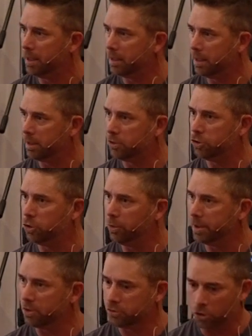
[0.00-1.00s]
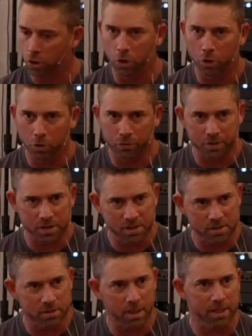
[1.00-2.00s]
and showing us all
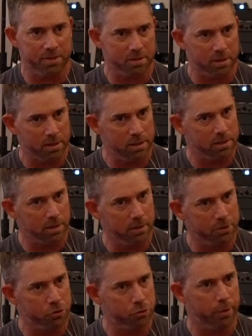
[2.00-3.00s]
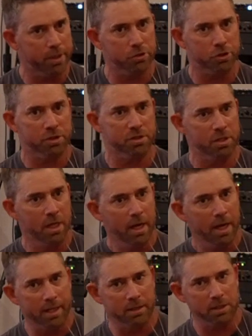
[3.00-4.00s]
these things and these illustrations
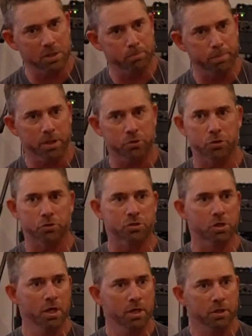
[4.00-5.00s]
and these pictures.